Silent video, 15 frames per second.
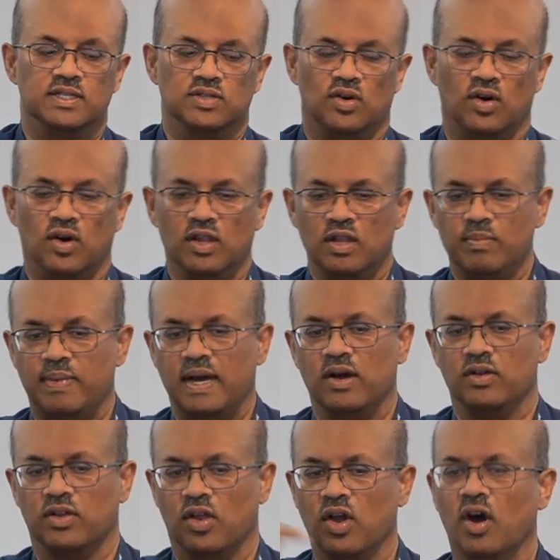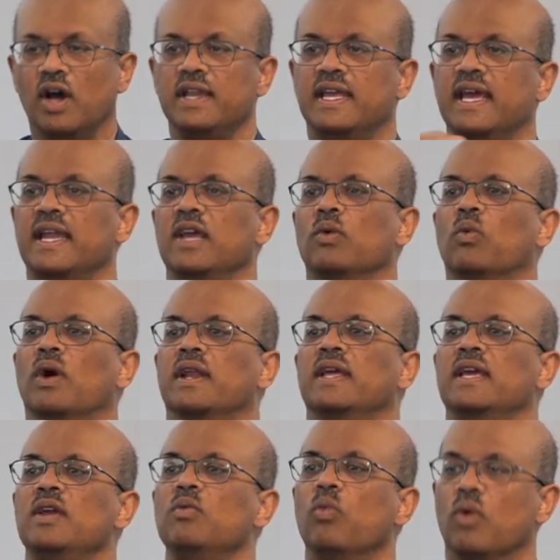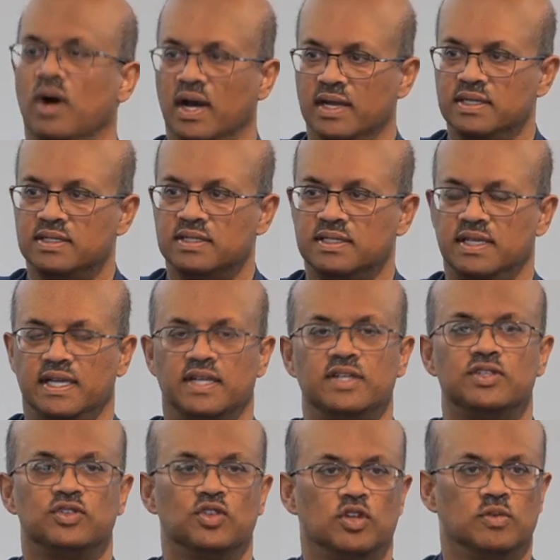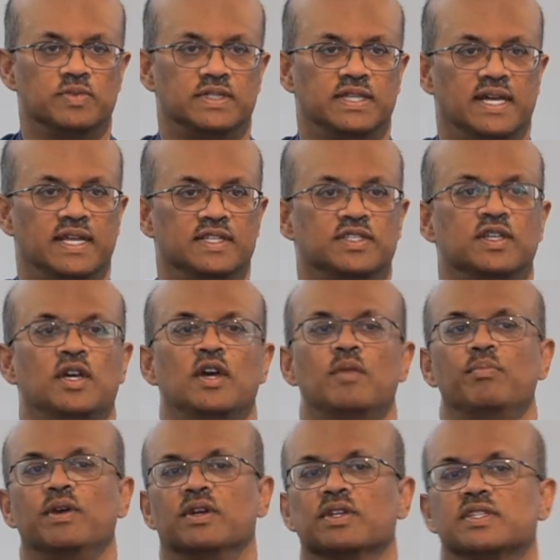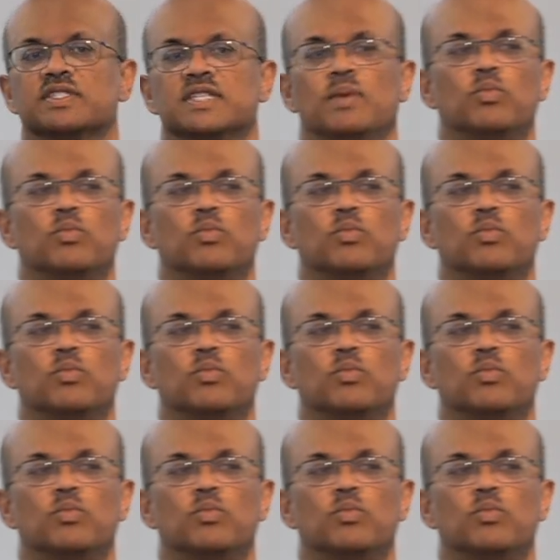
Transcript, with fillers: is all about God getting what he wants in a circumstance because